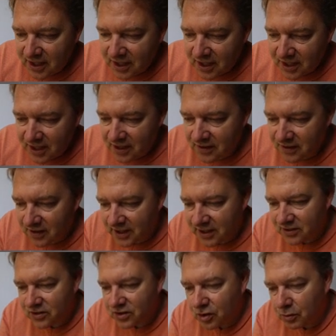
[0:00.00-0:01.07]
and
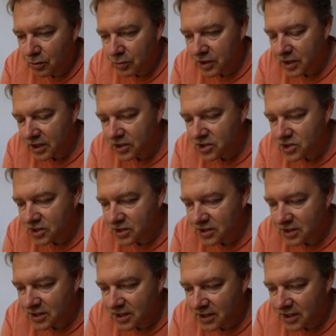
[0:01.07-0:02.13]
lens
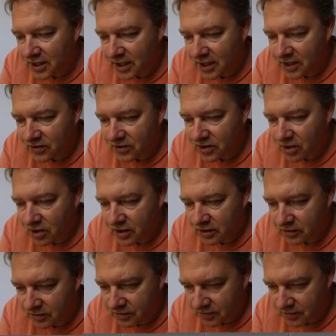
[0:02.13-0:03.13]
combination has kind of